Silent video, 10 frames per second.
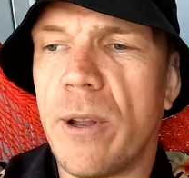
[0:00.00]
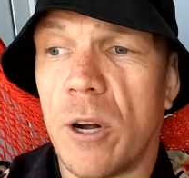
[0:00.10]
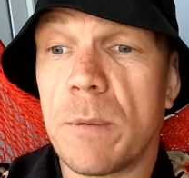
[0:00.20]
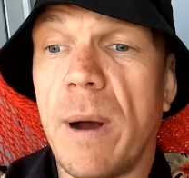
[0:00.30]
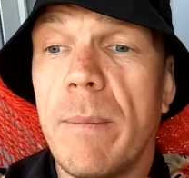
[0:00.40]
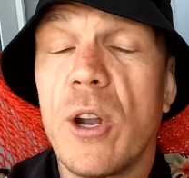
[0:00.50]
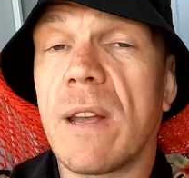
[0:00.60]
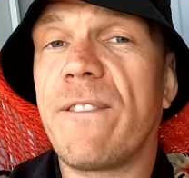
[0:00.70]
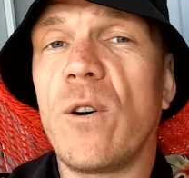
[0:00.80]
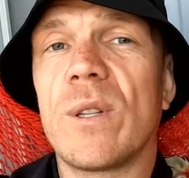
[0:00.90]
notch, but I'm
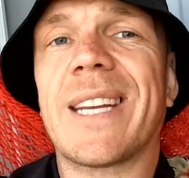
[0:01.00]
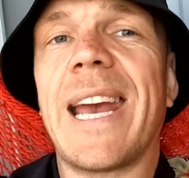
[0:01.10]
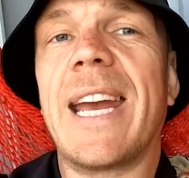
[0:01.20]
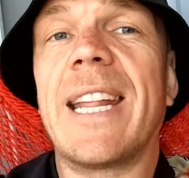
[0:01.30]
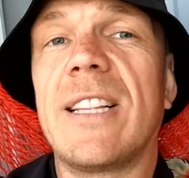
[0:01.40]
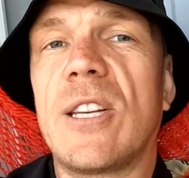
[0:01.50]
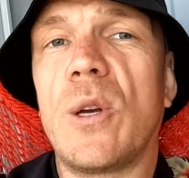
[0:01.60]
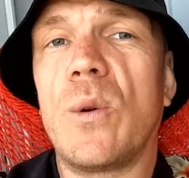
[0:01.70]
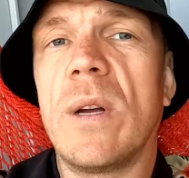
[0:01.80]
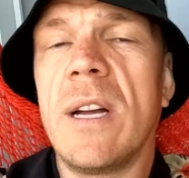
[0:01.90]
looking forward to getting
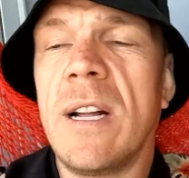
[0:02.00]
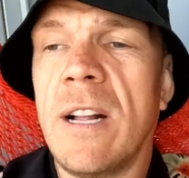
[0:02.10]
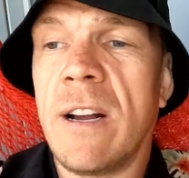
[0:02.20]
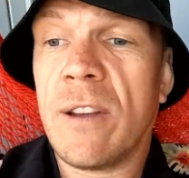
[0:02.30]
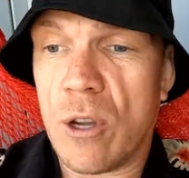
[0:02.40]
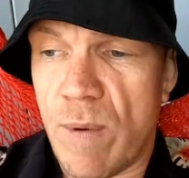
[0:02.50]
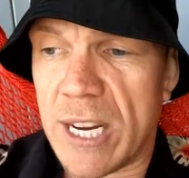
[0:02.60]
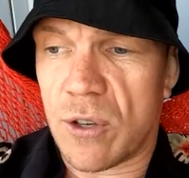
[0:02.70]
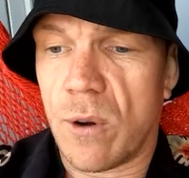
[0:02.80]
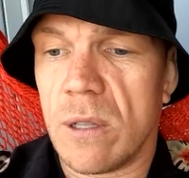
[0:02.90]
into the
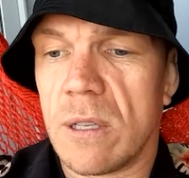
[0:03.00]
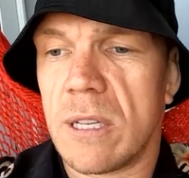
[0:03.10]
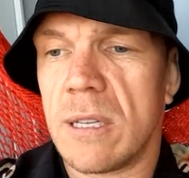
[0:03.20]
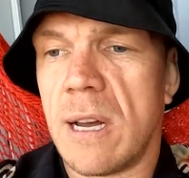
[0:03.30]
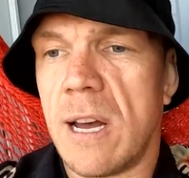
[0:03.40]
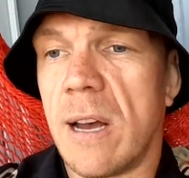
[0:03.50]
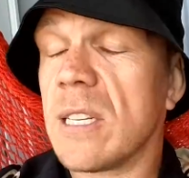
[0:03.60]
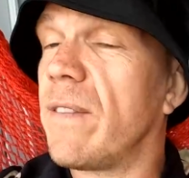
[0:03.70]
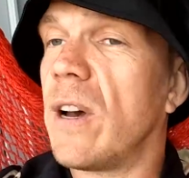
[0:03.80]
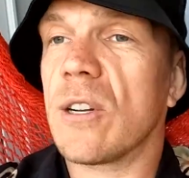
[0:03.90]
restaurants
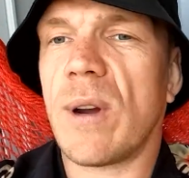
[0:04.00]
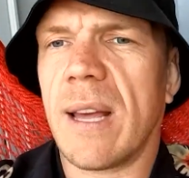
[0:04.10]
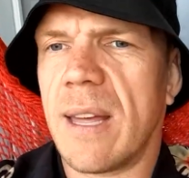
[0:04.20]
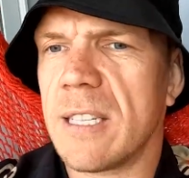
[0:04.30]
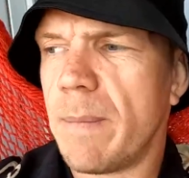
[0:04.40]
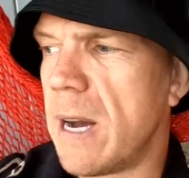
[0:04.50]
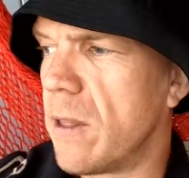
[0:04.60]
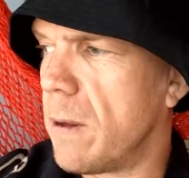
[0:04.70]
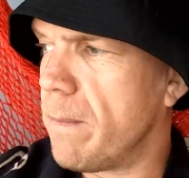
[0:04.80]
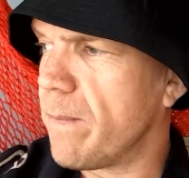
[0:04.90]
because I've heard great things about
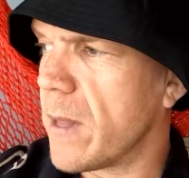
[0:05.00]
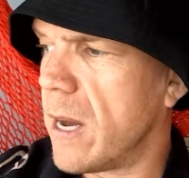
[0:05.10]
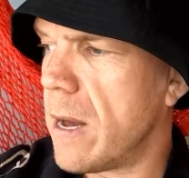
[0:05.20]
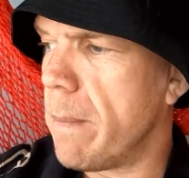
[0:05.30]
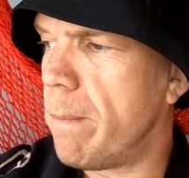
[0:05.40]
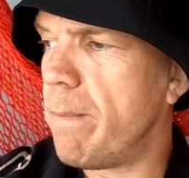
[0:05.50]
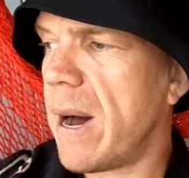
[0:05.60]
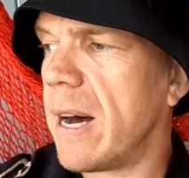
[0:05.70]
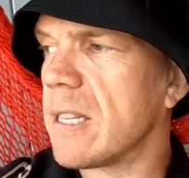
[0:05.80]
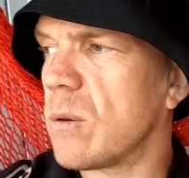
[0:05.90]
them.
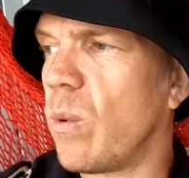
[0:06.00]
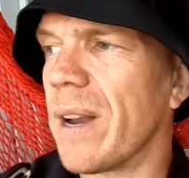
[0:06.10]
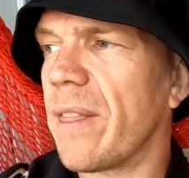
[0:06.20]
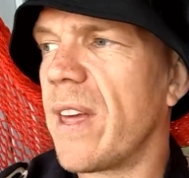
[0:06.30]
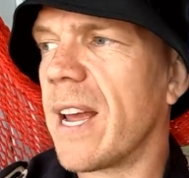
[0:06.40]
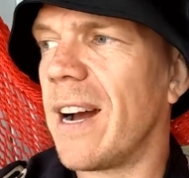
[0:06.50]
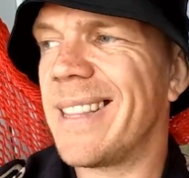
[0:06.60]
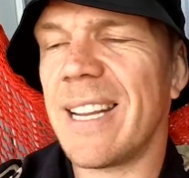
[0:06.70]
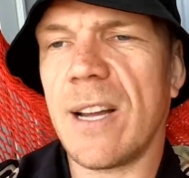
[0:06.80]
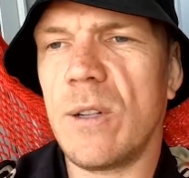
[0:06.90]
But one thing I
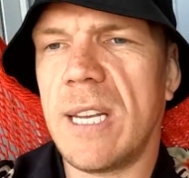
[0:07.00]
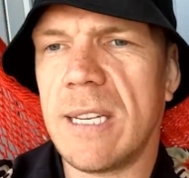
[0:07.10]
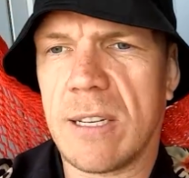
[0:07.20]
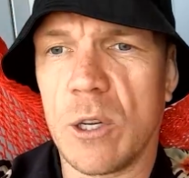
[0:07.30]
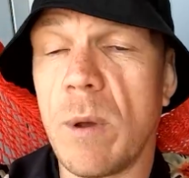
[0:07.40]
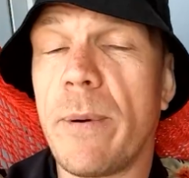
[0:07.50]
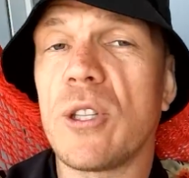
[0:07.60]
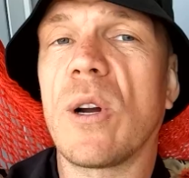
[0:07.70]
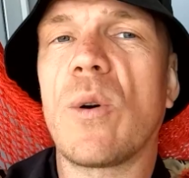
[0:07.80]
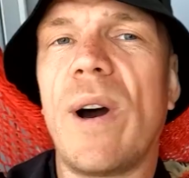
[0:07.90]
did notice, because we
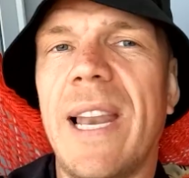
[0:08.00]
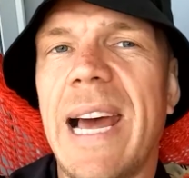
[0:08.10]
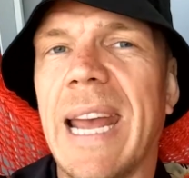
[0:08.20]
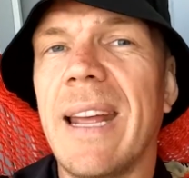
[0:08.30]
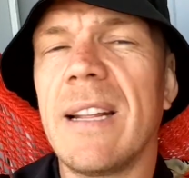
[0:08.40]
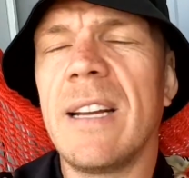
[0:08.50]
booked on quite late,